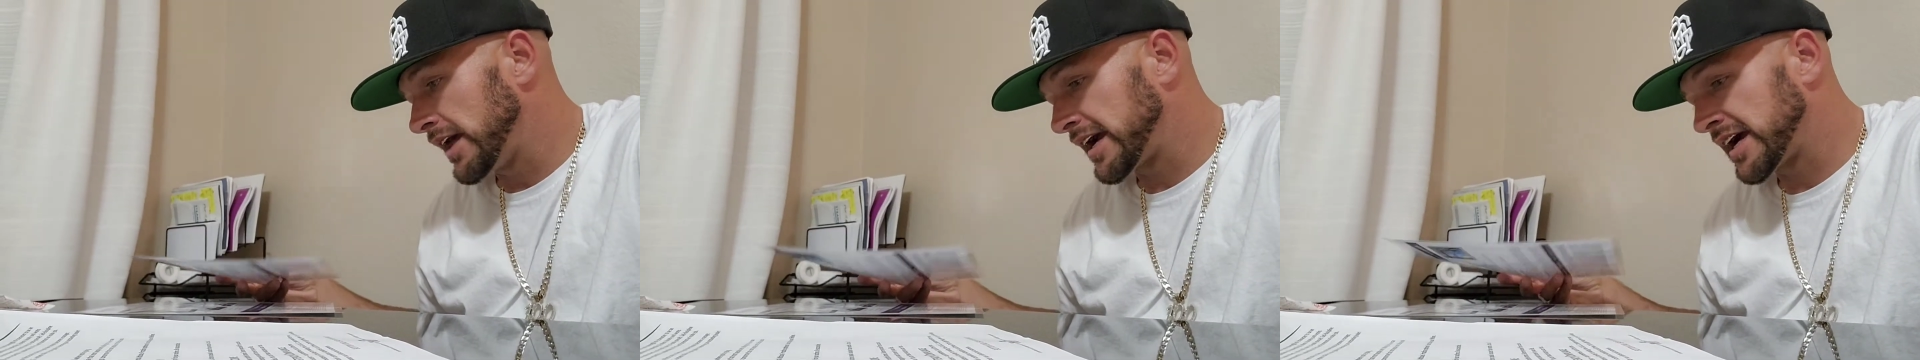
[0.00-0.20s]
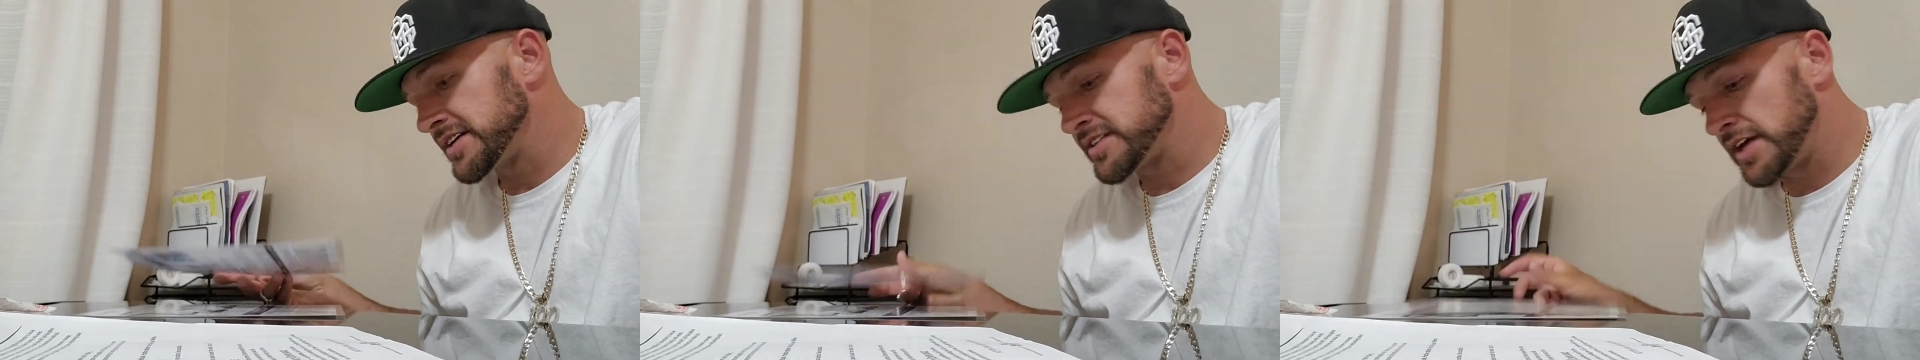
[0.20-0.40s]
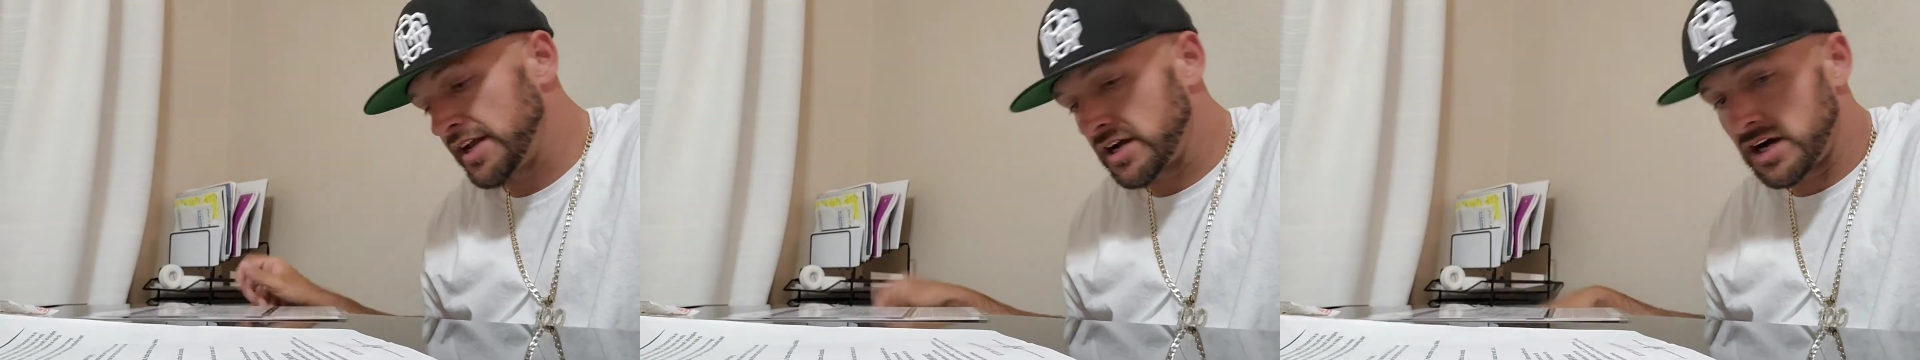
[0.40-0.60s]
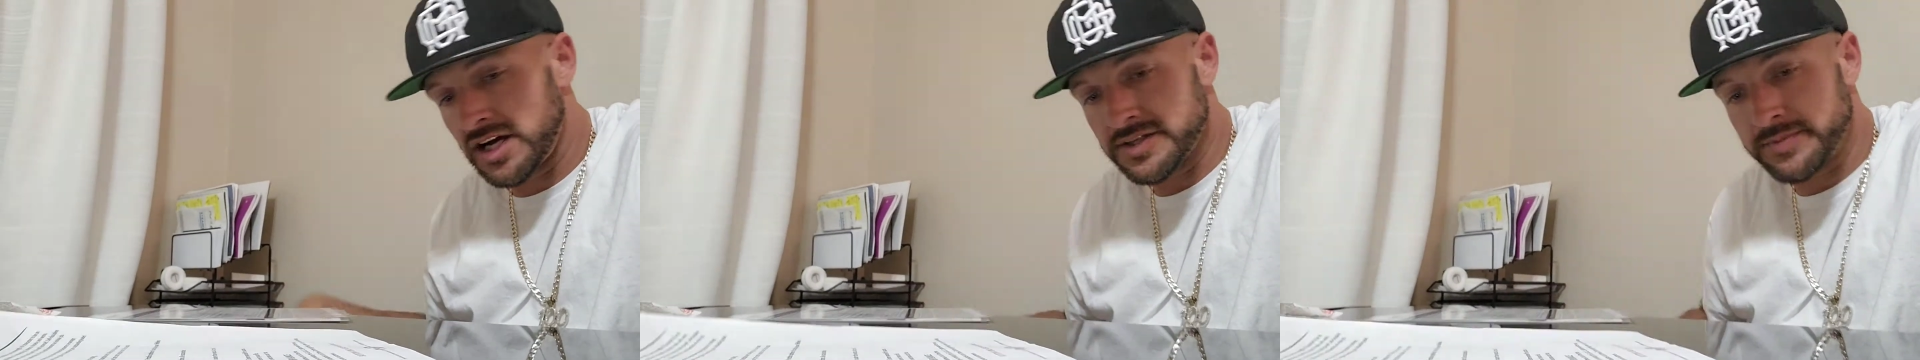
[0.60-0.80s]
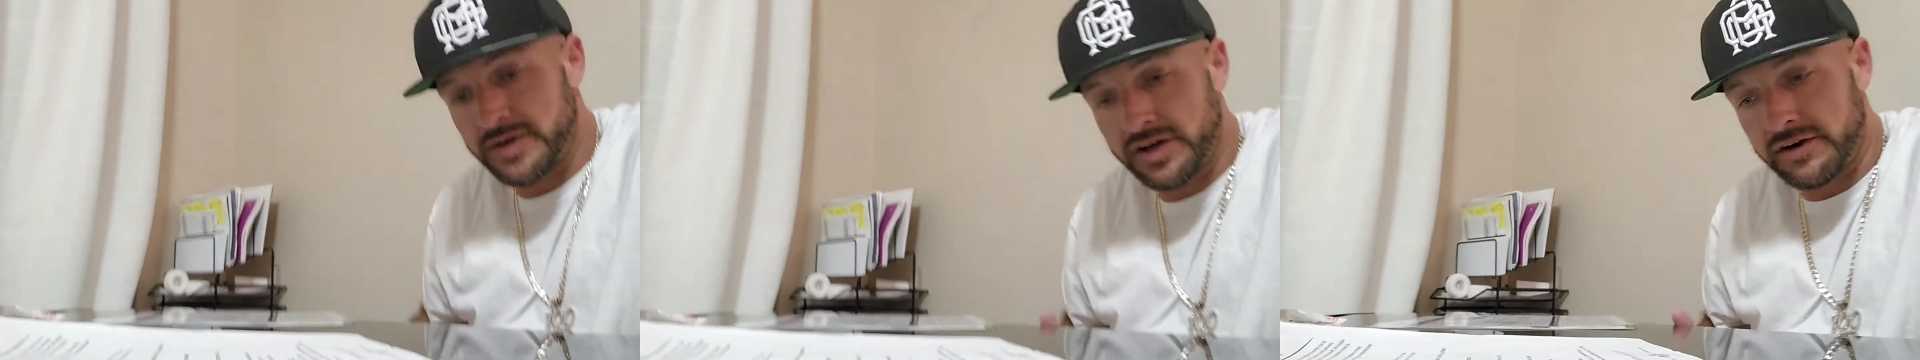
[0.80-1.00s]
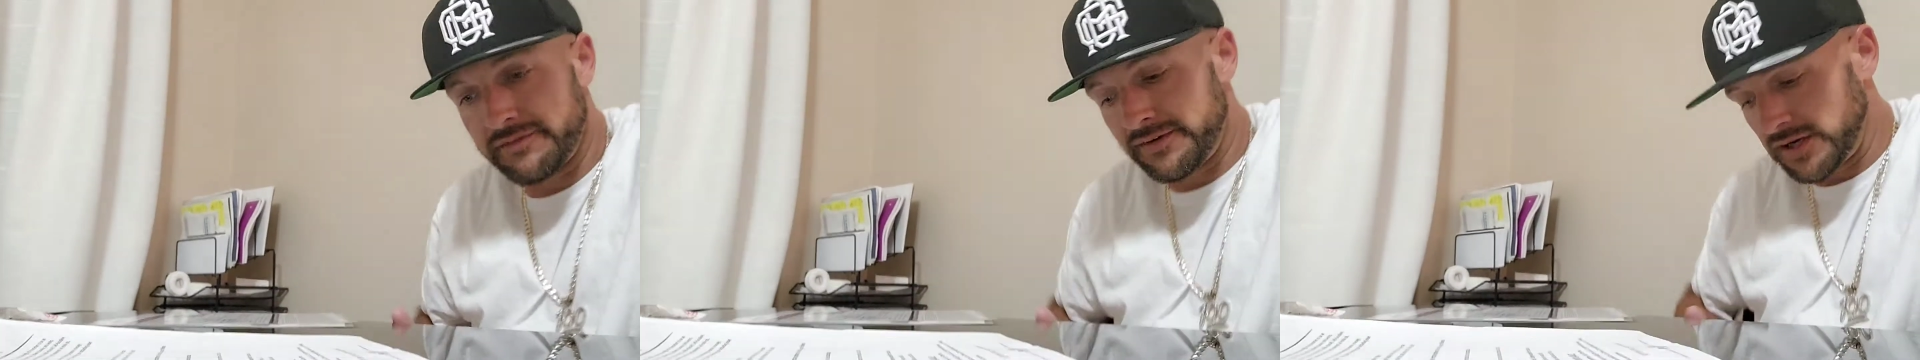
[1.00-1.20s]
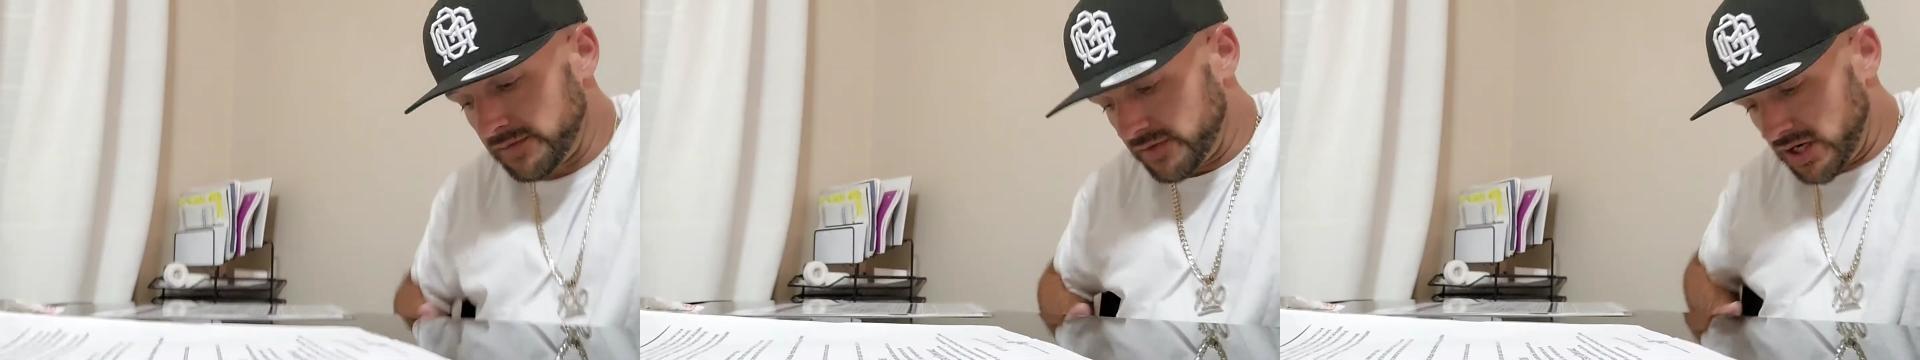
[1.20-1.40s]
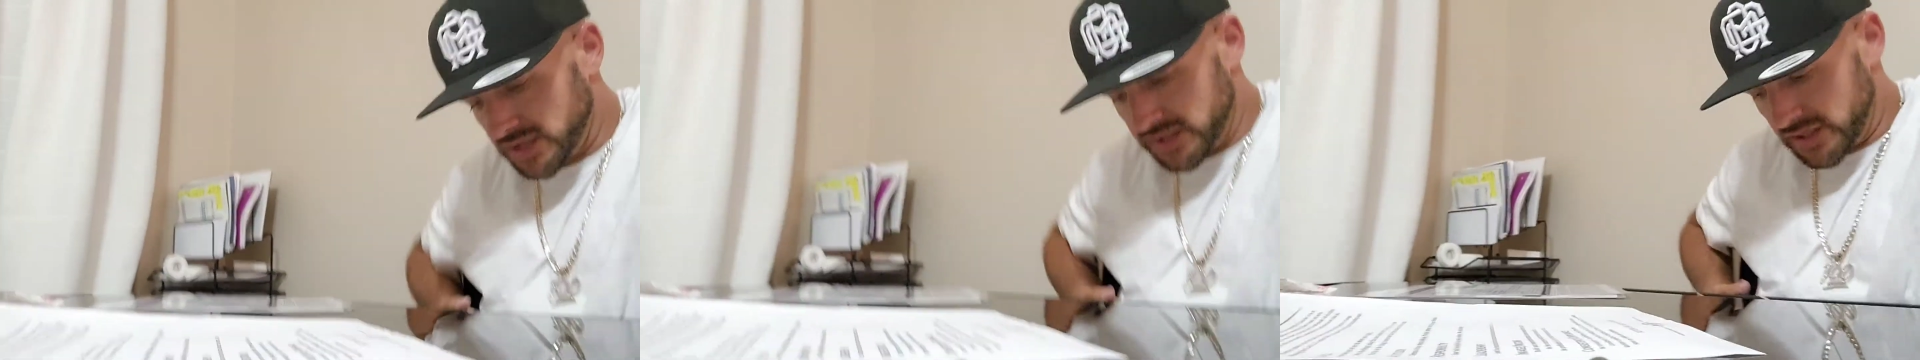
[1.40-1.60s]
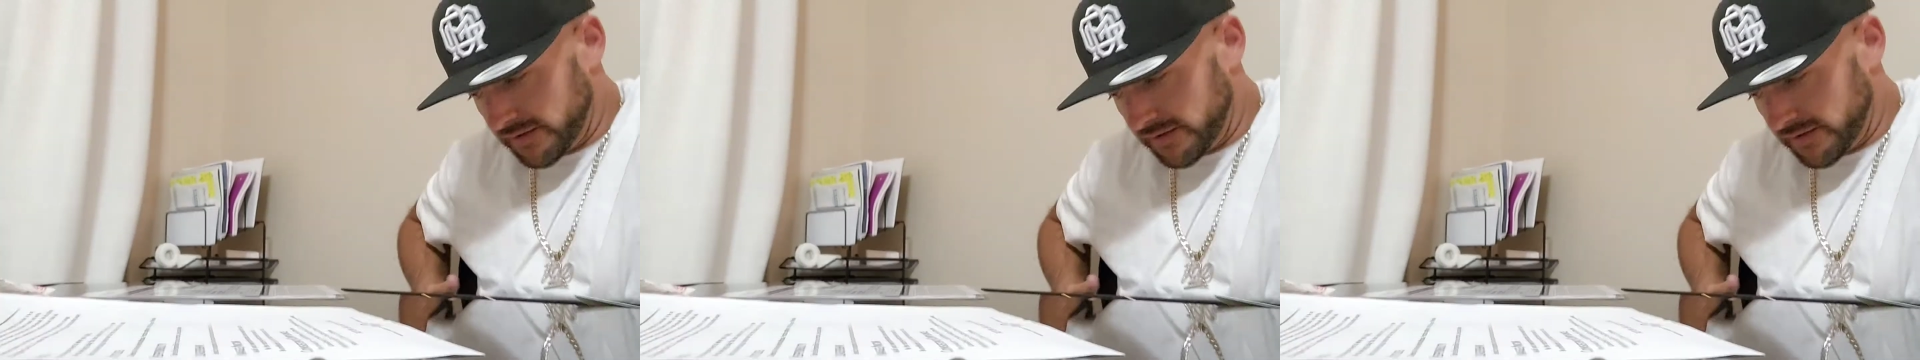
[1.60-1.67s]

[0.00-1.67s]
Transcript: Like I said, it cost me $150.